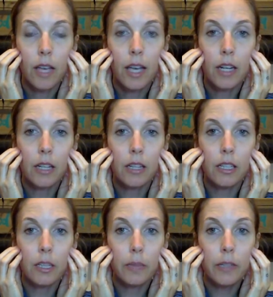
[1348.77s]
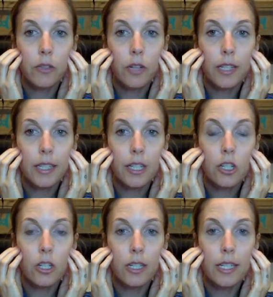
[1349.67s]
and a little bit of
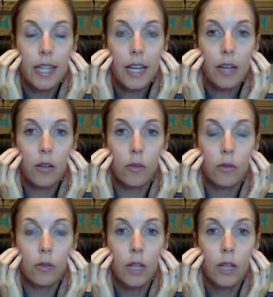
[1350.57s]
translation down.